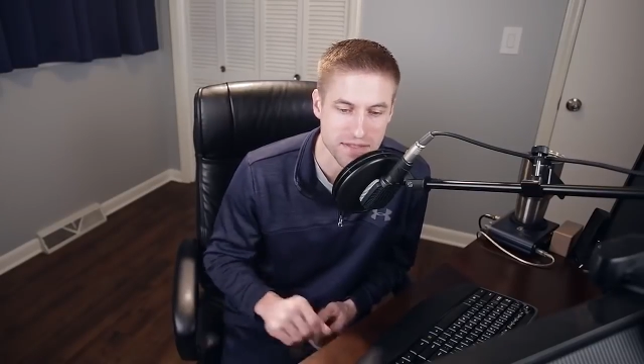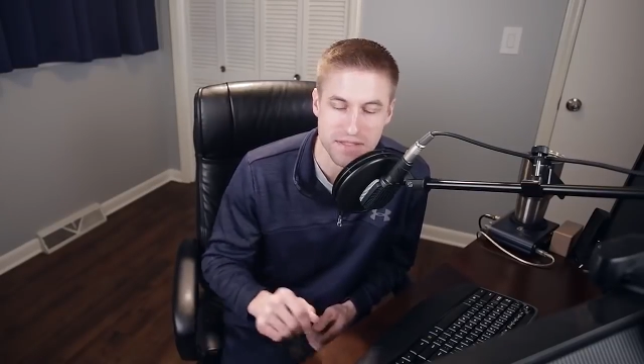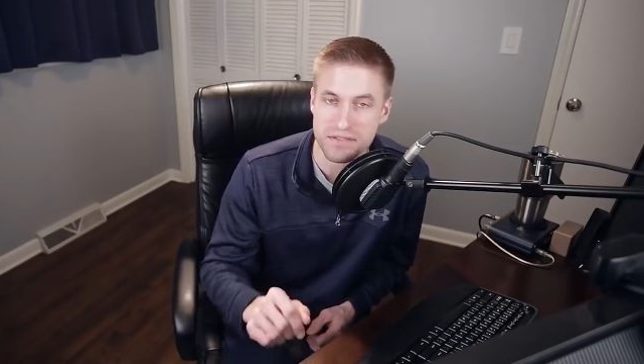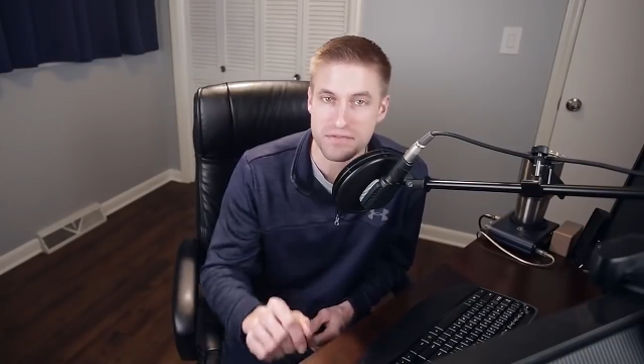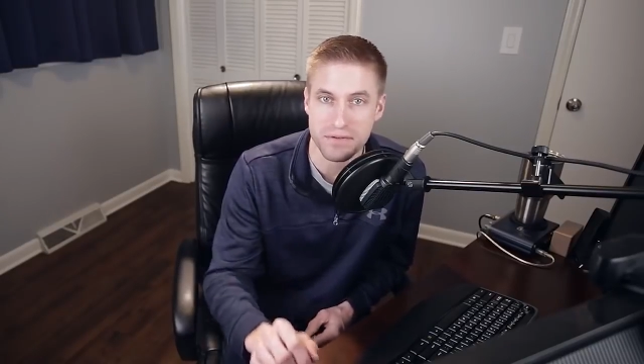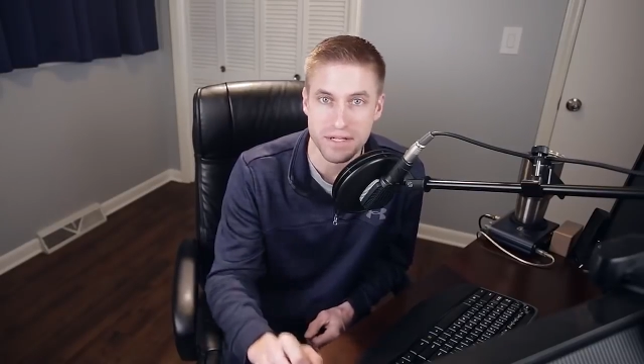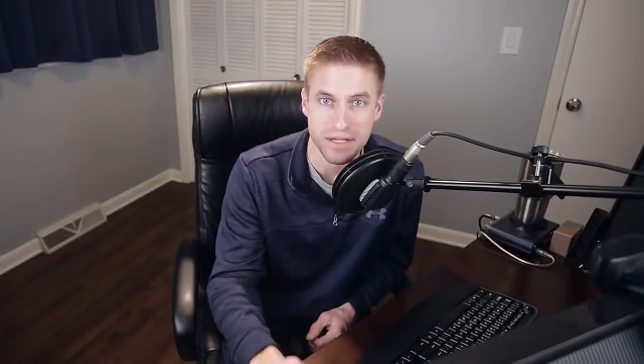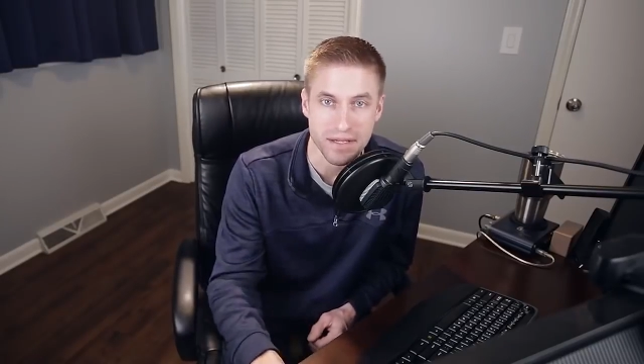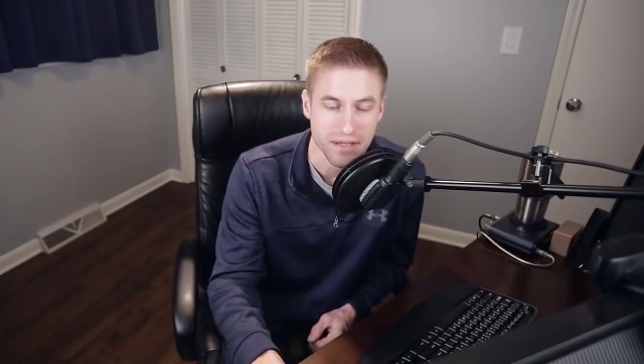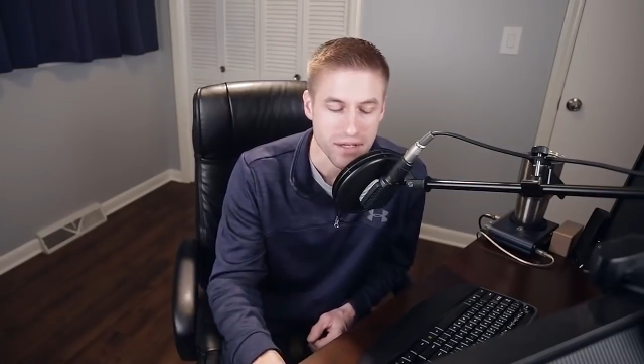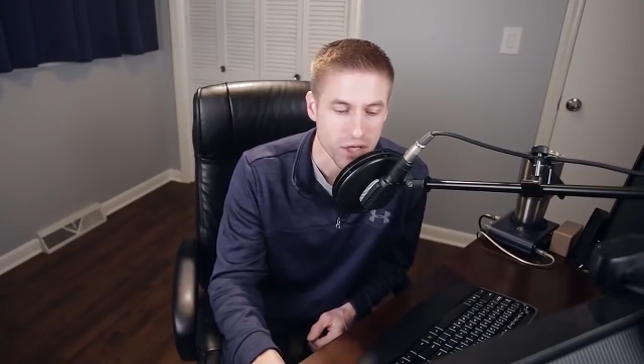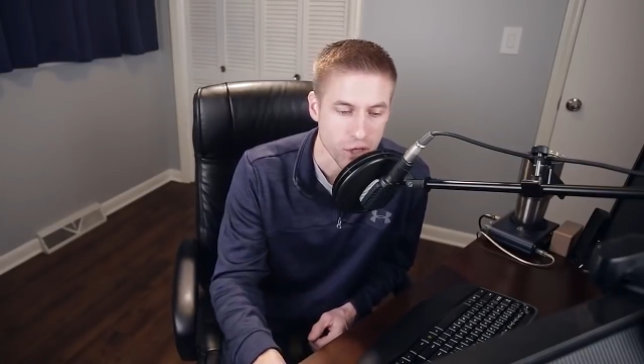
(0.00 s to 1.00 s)
these three
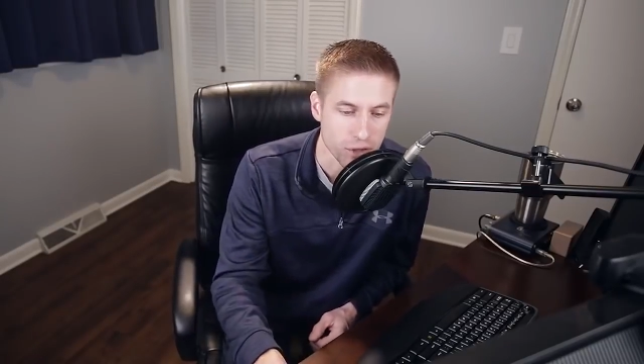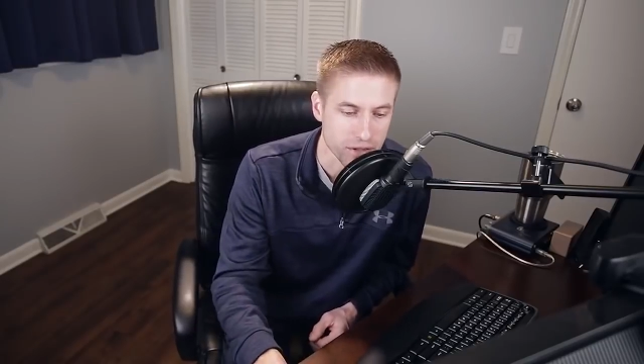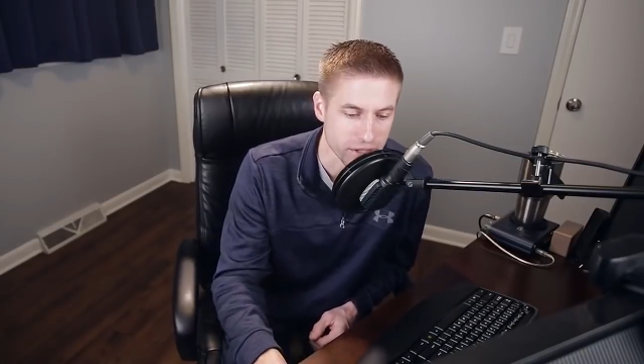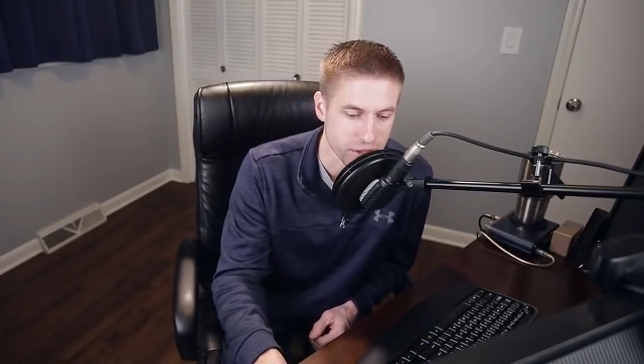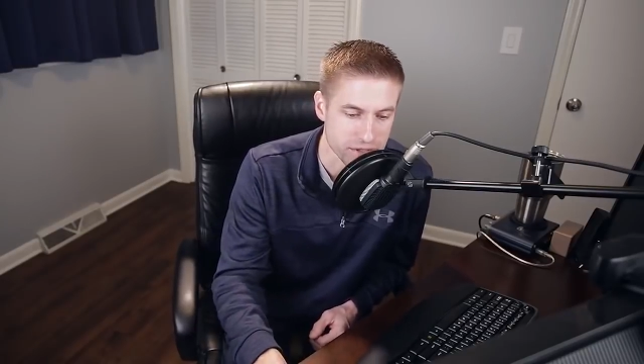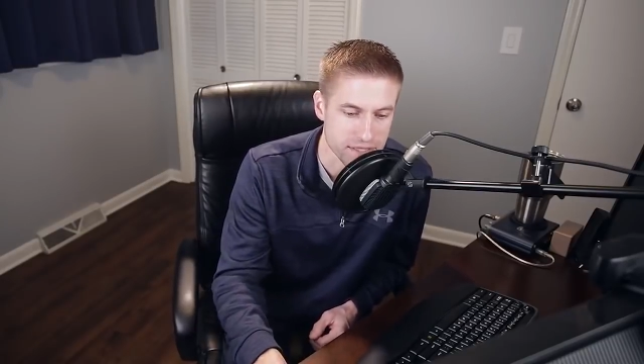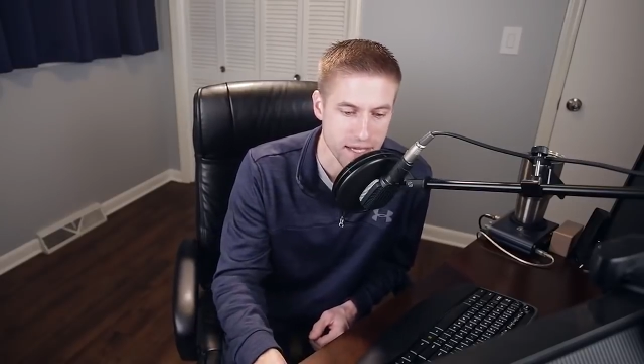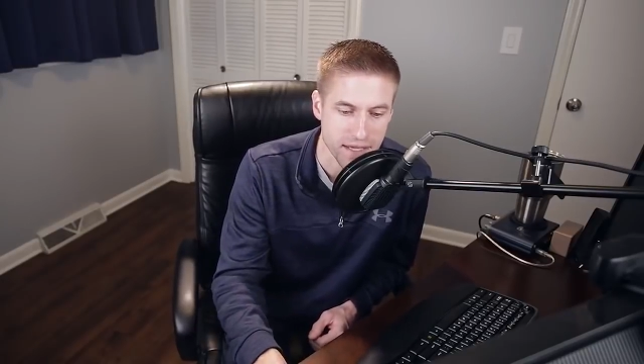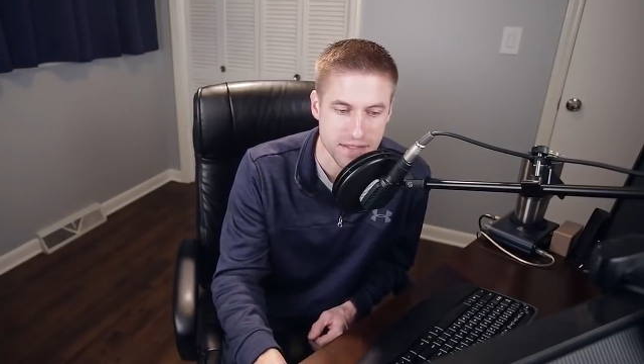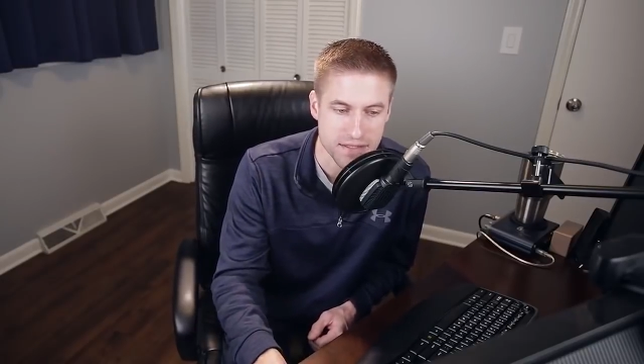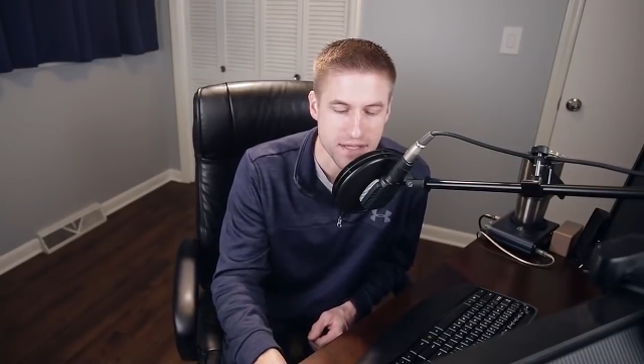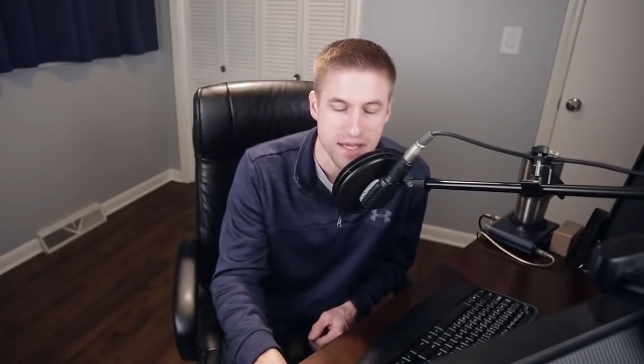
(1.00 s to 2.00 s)
earlier
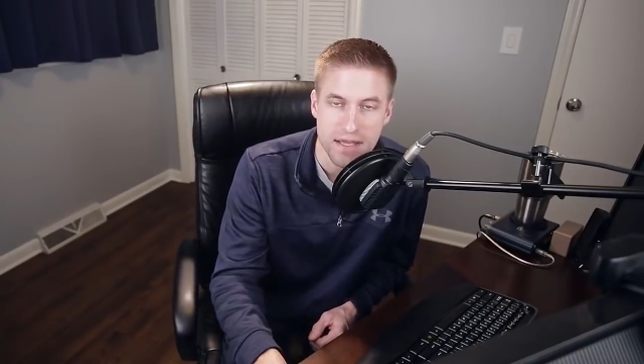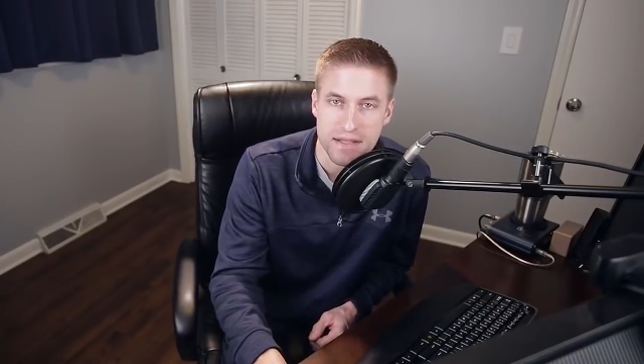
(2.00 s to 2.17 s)
texts.